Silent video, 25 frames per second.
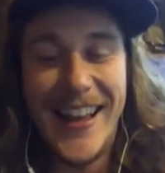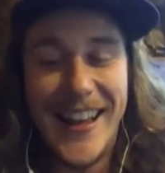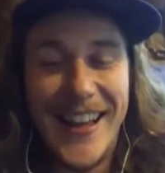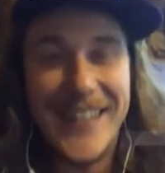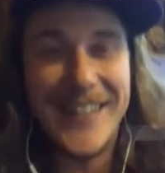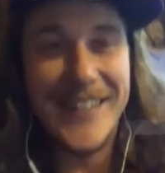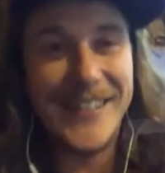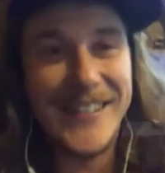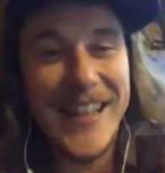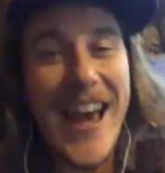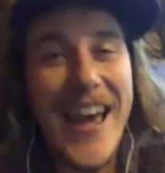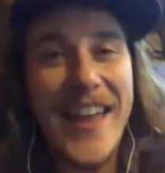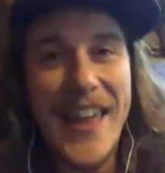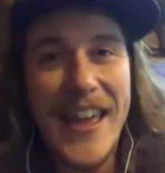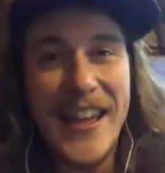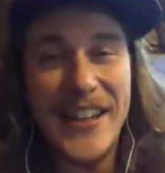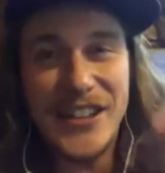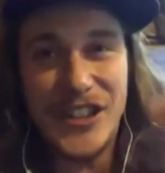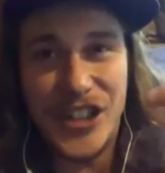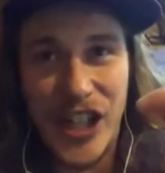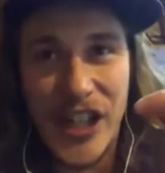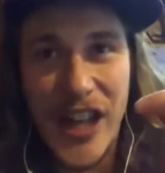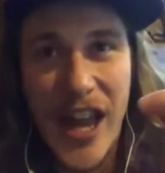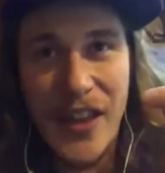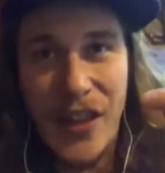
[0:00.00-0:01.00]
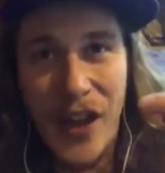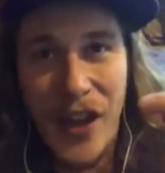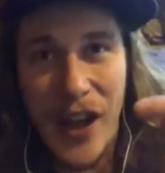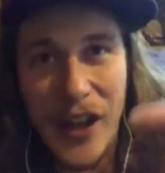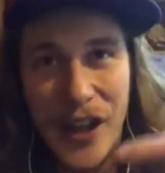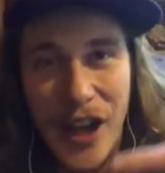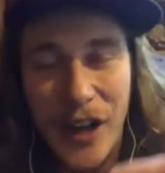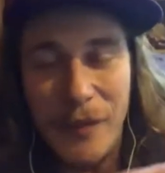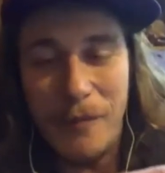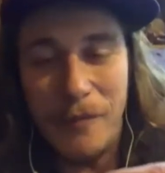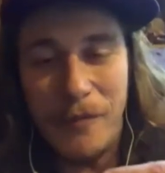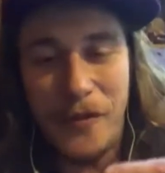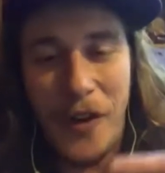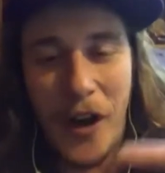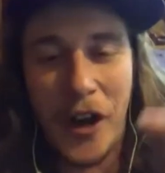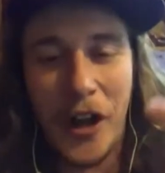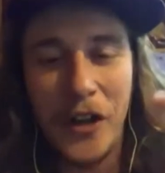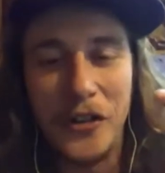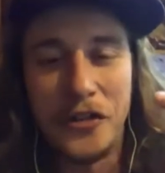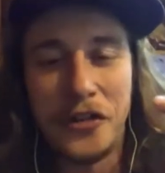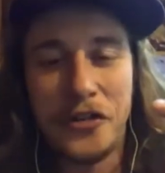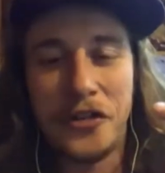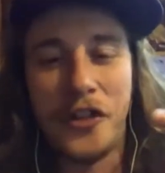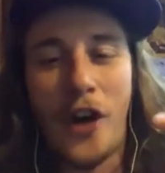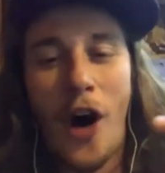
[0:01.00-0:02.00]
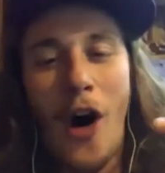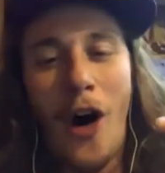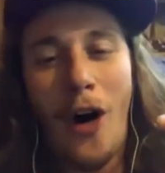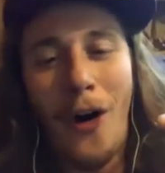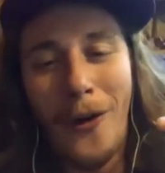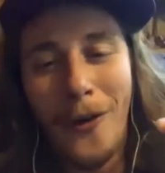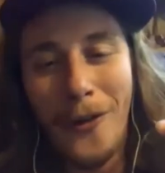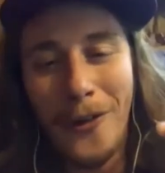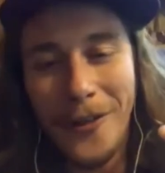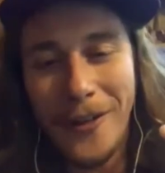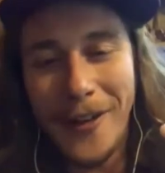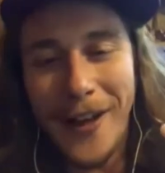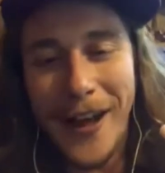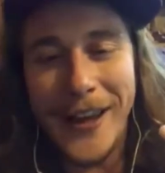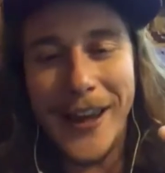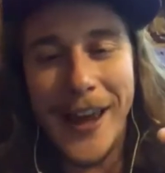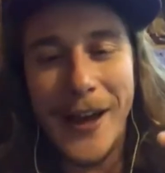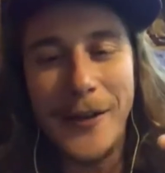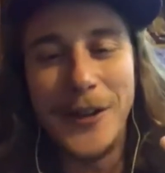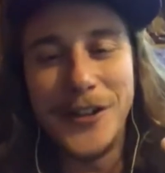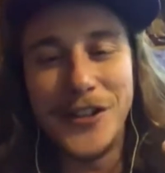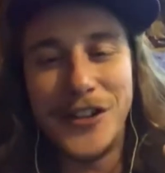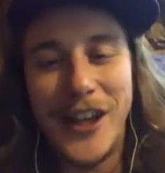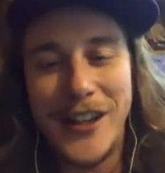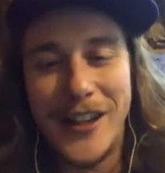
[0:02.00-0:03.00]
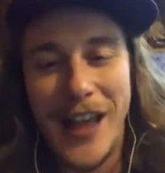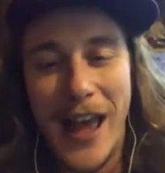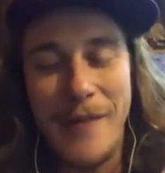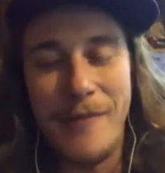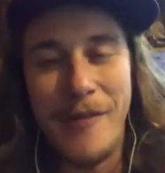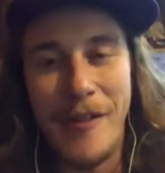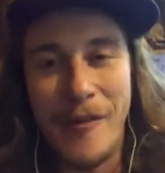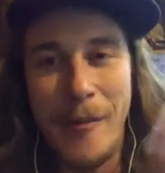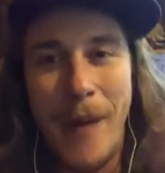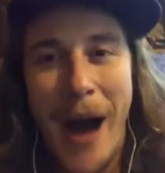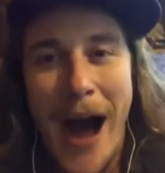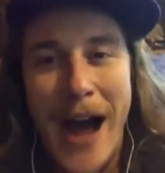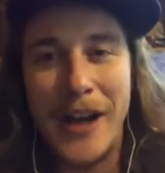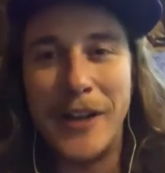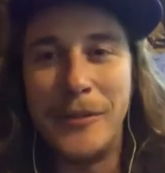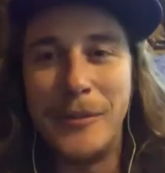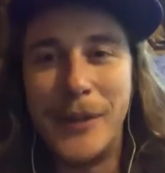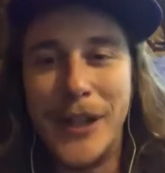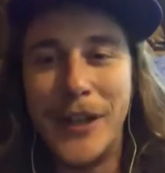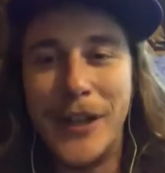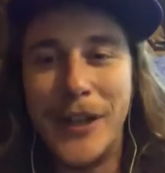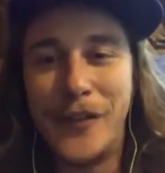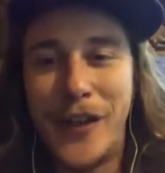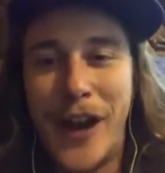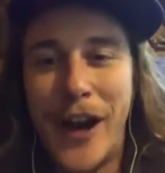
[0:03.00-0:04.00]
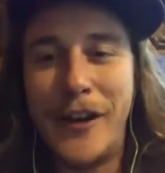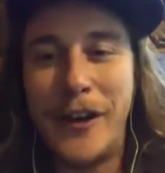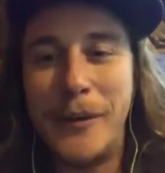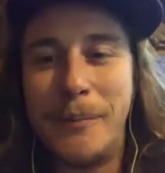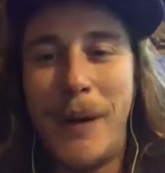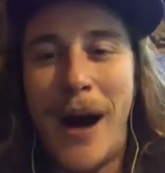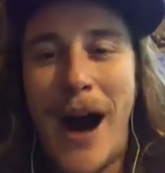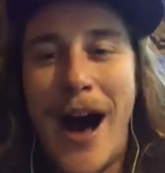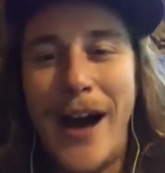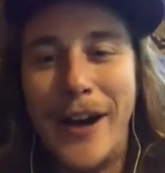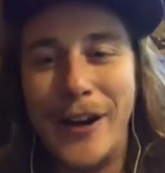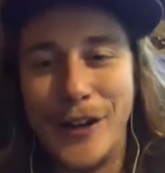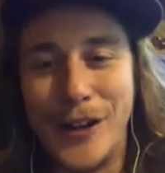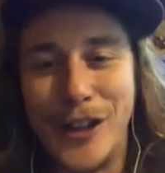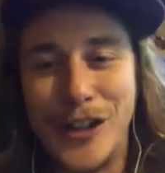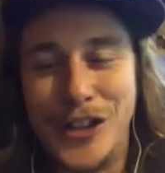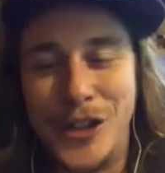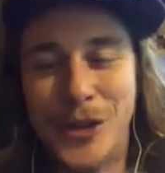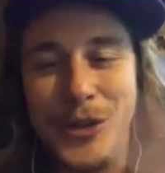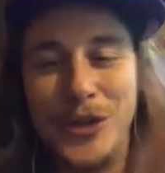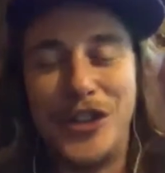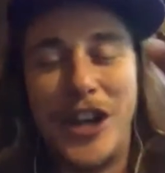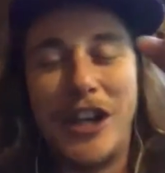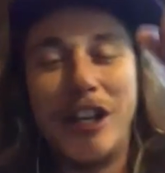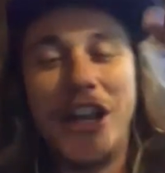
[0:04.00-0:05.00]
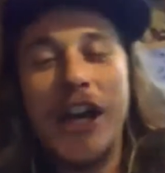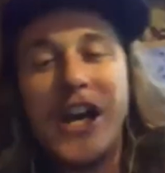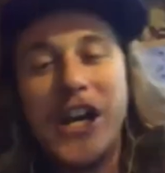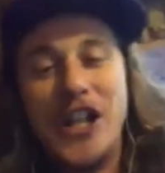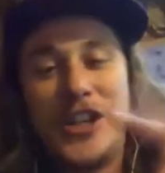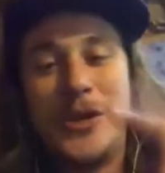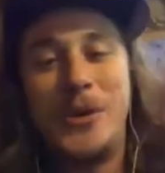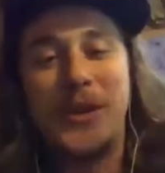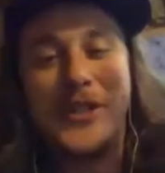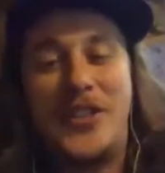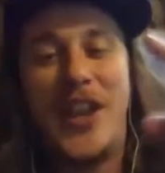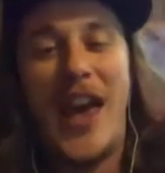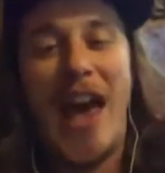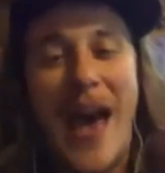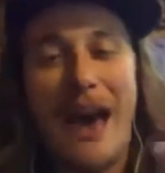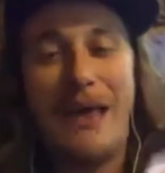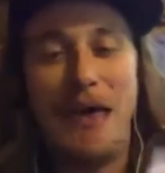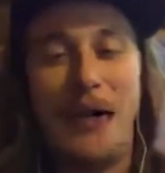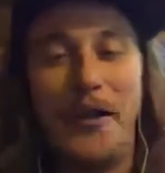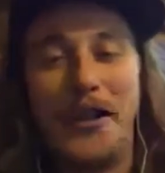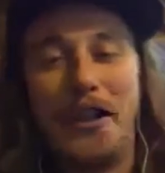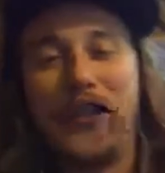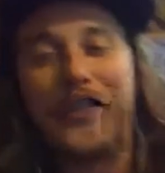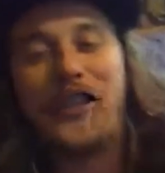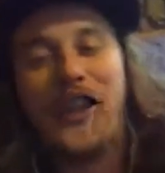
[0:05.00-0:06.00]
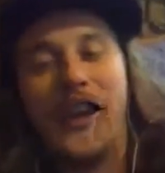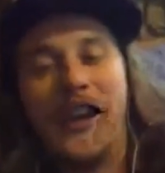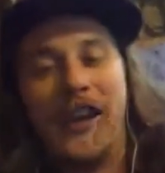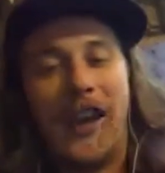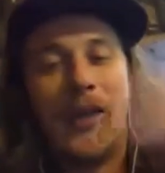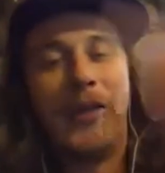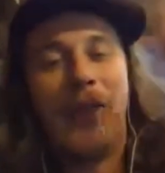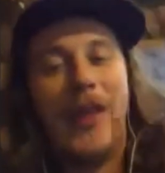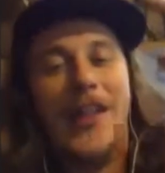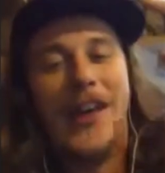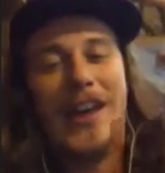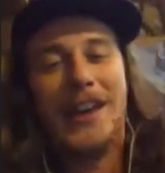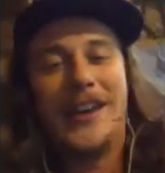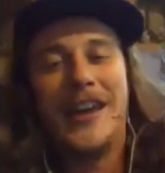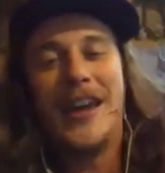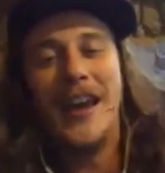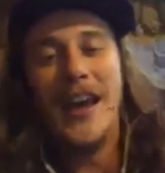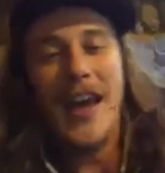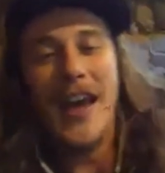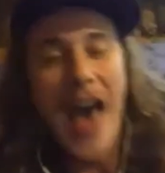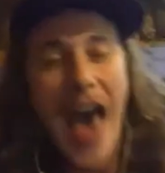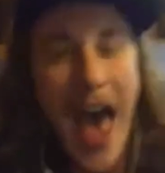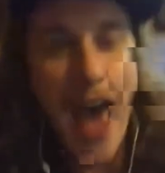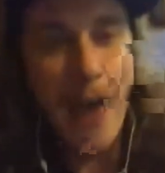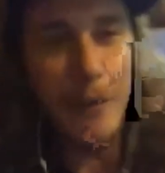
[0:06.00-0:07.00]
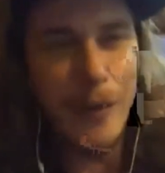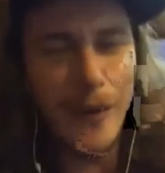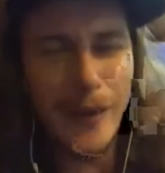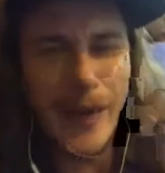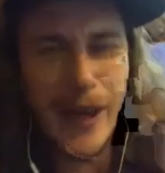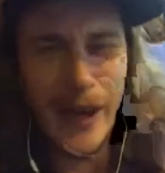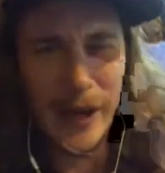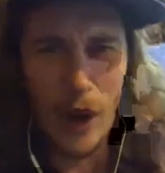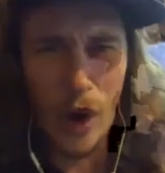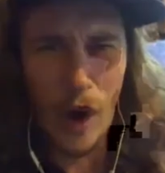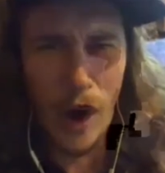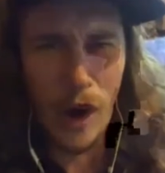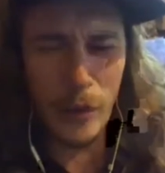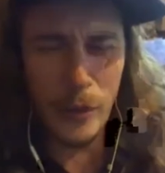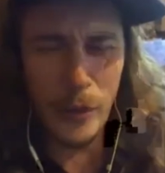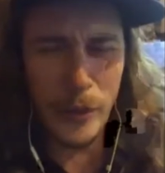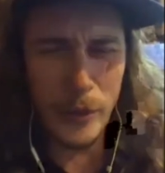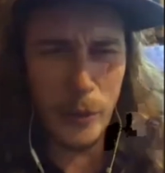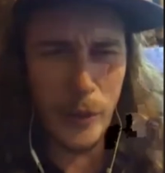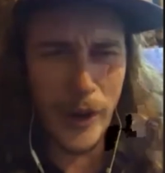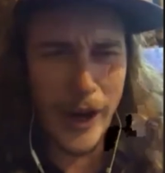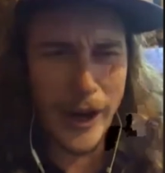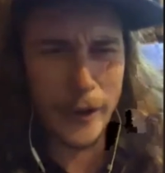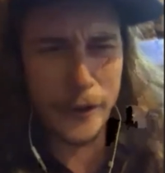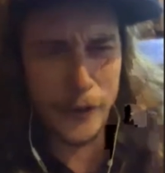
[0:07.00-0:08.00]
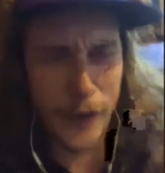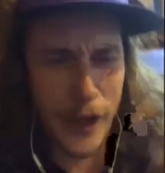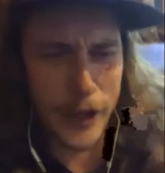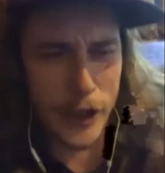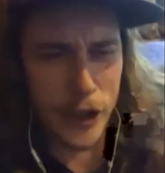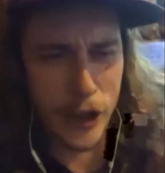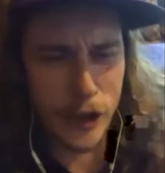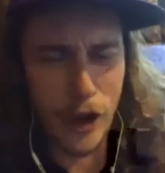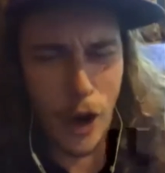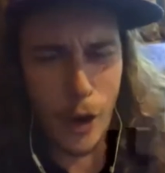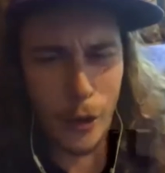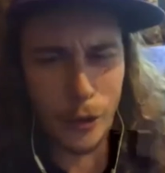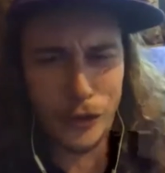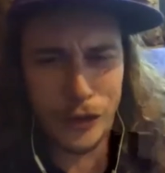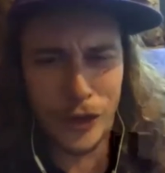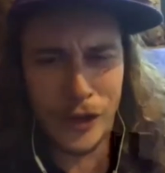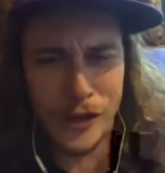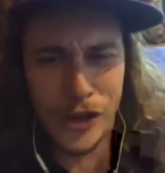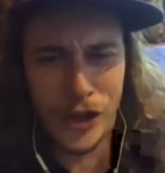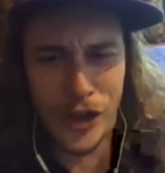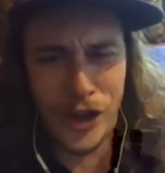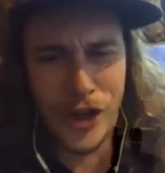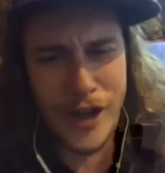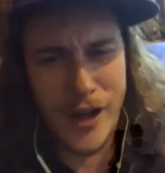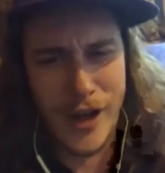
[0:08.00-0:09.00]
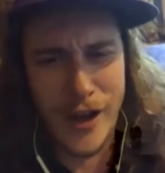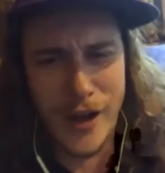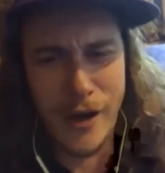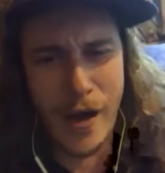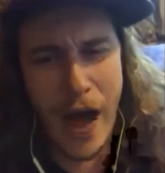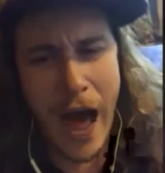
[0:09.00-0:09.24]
Yeah, she had like a fucking skull. Like it was like it reminded me of Harry Potter because she would tap on the thing and they all would wear like cloaks and shit.